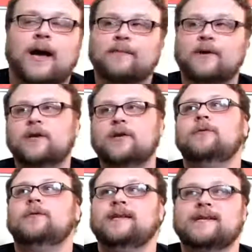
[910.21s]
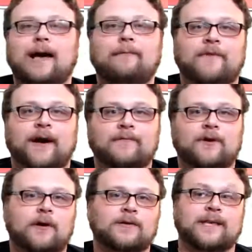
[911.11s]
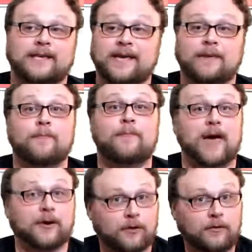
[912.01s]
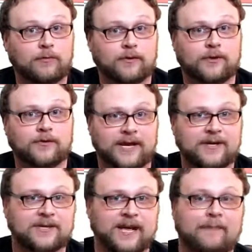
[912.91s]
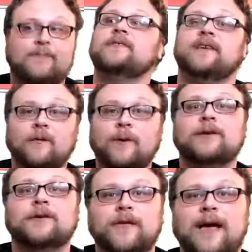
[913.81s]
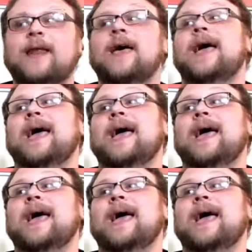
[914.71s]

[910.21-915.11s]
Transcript: I'm going to do the top 5 cards that get better when rotation happens. Can't wait to do that.